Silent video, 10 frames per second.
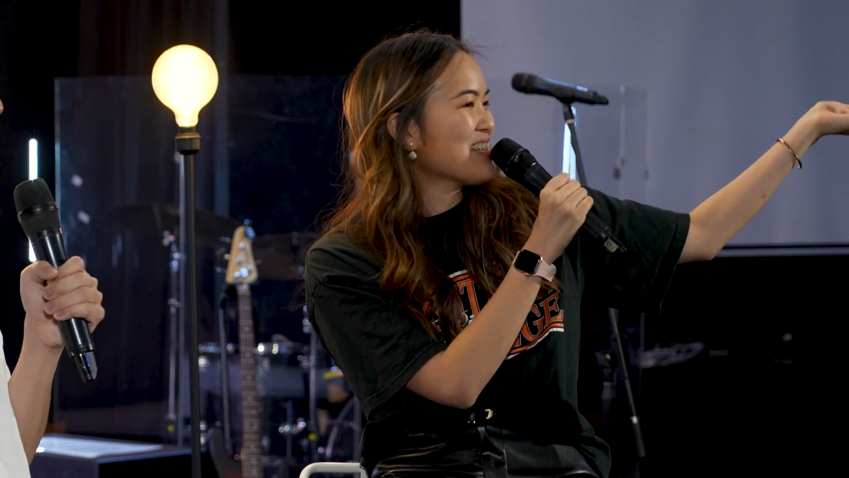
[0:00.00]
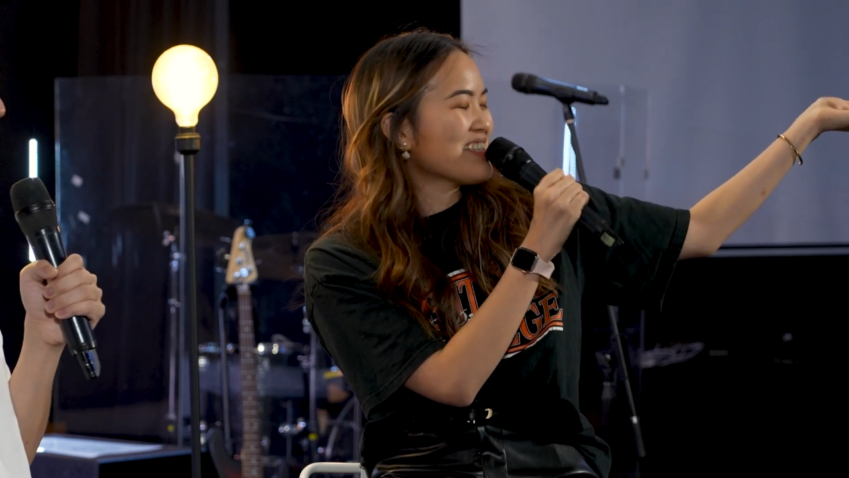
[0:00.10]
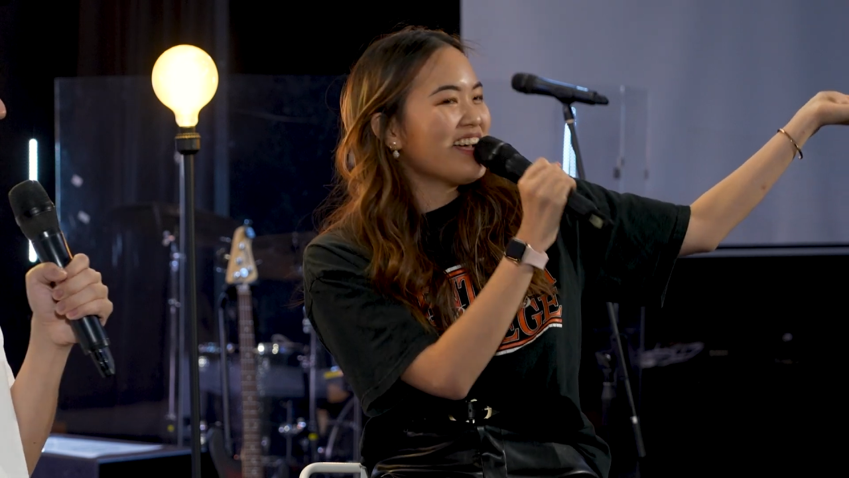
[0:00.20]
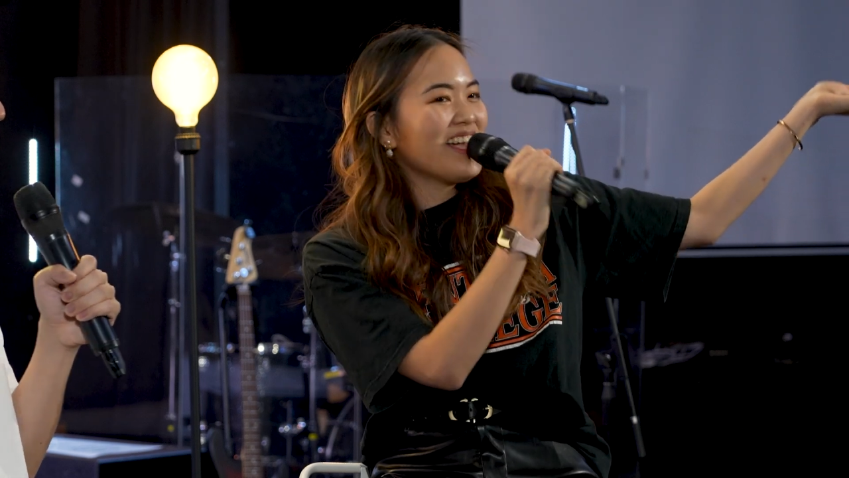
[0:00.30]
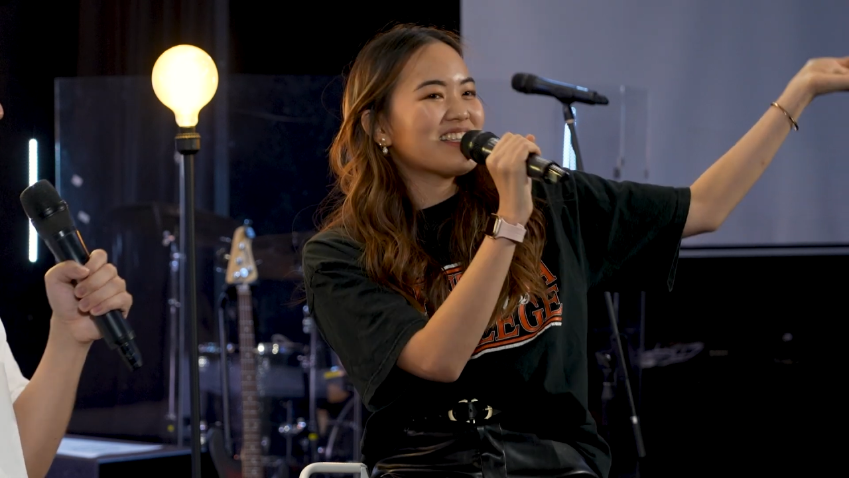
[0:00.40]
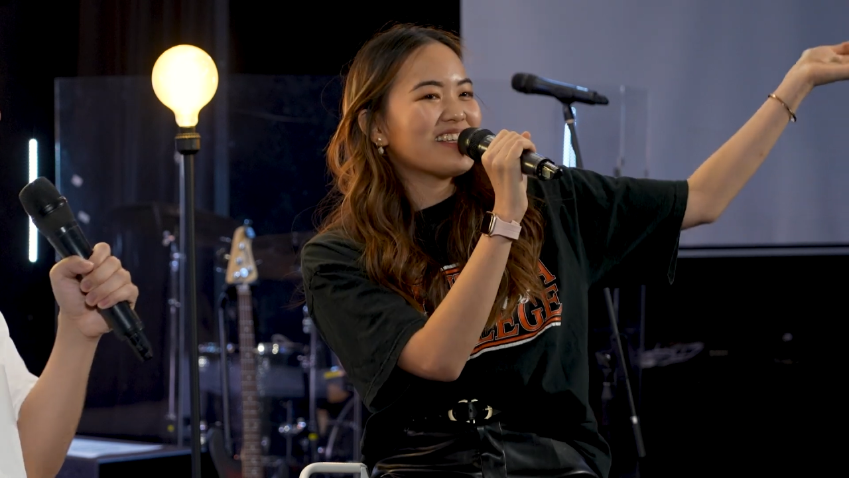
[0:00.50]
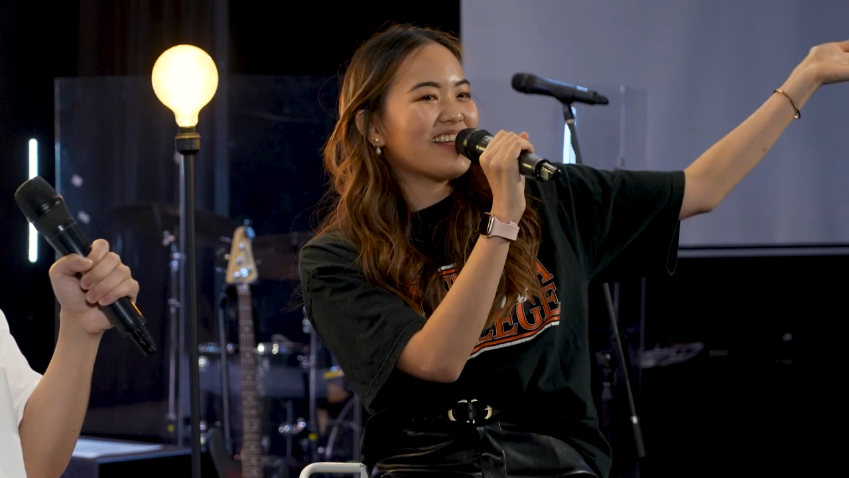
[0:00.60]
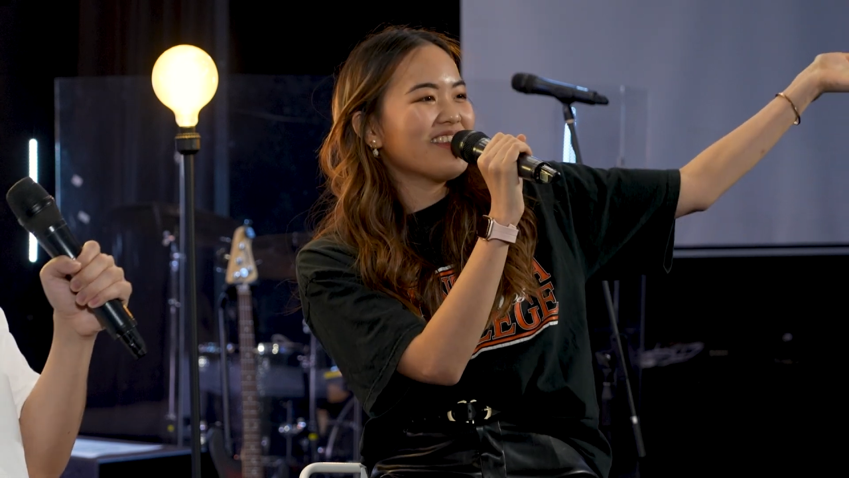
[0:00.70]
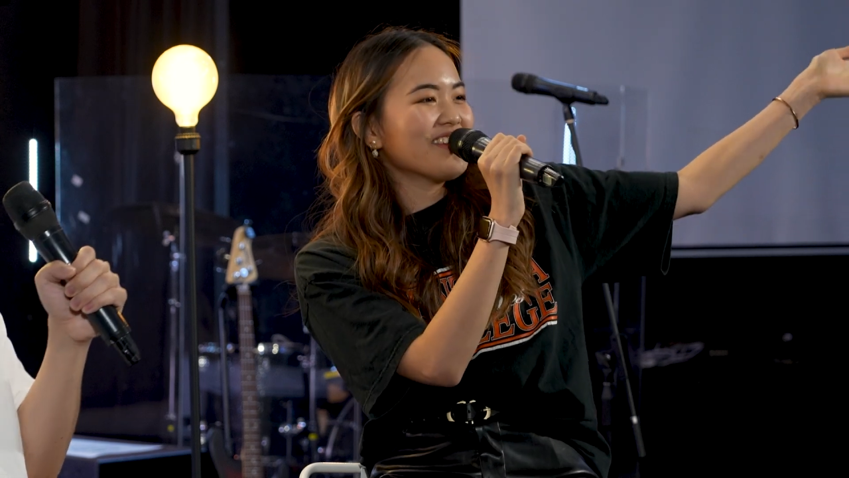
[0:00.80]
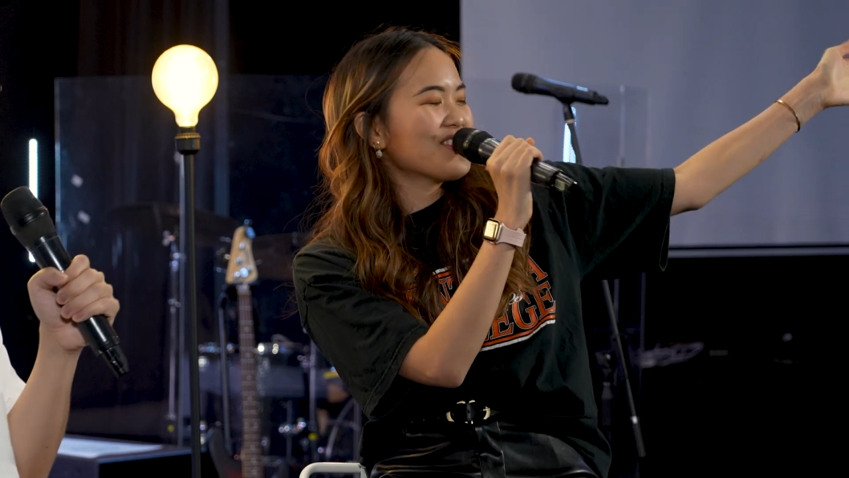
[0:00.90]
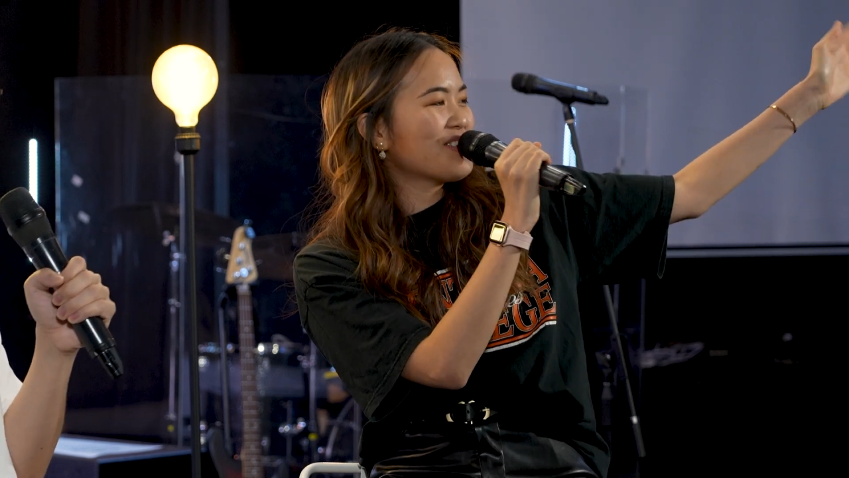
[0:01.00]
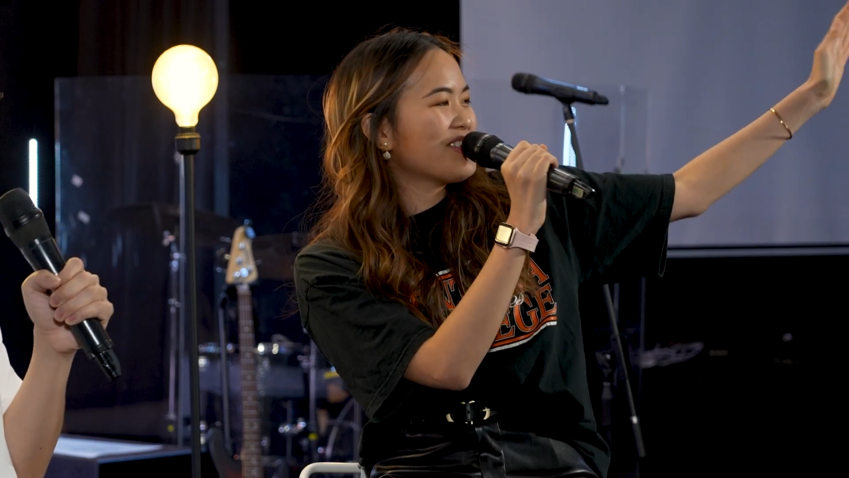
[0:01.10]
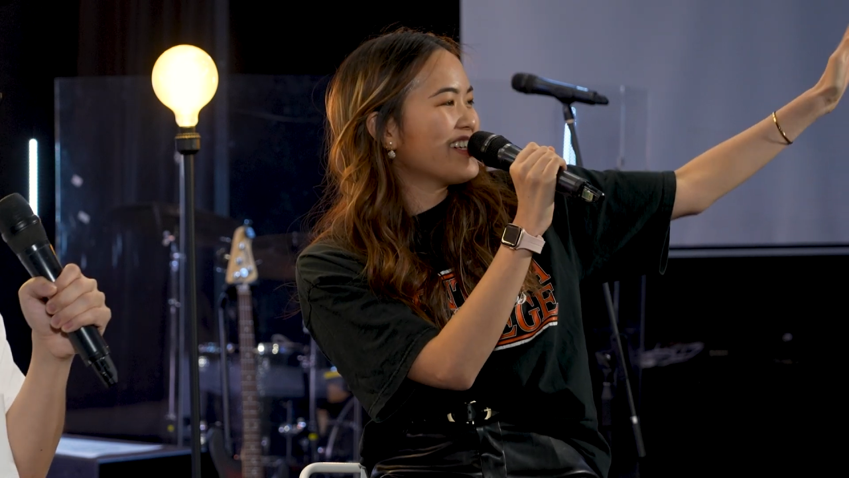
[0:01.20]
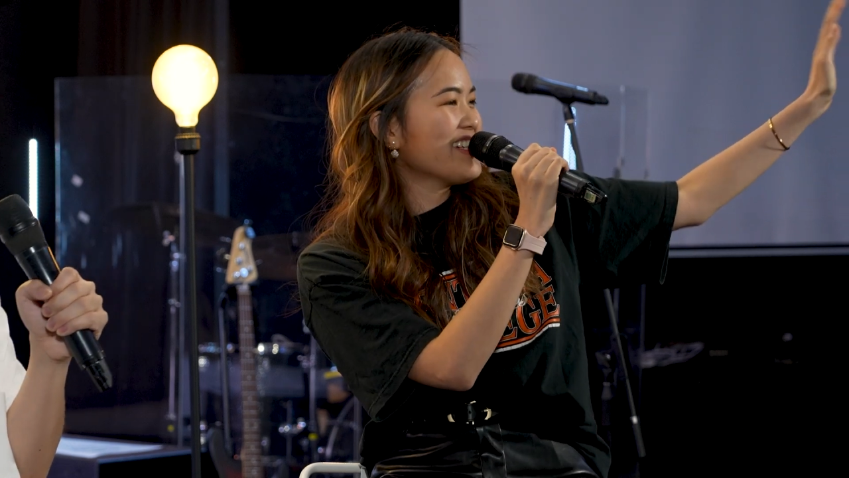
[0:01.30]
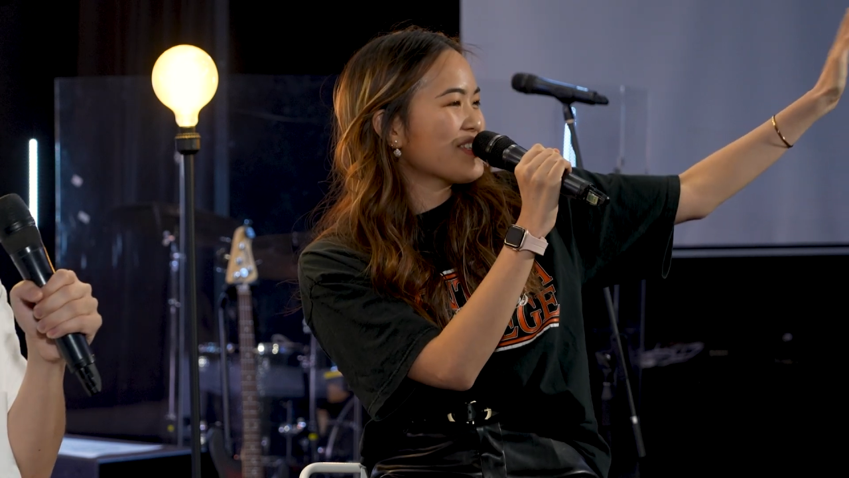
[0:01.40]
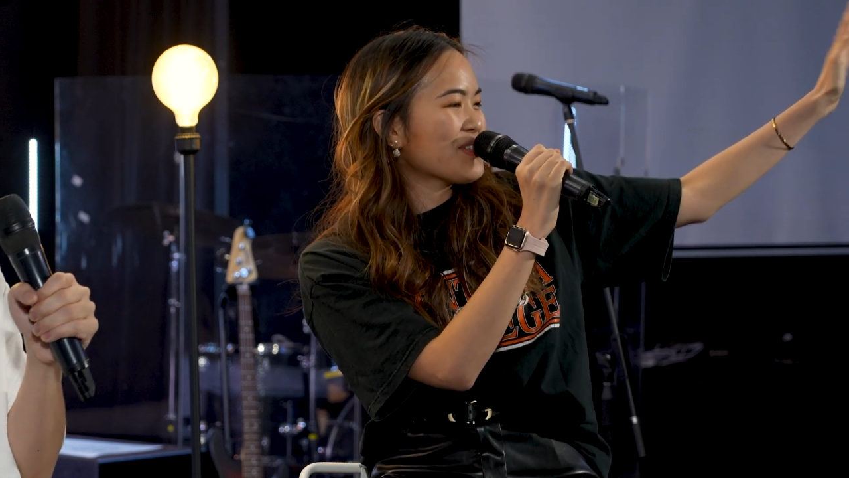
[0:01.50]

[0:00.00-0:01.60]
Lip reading: He's a dental student,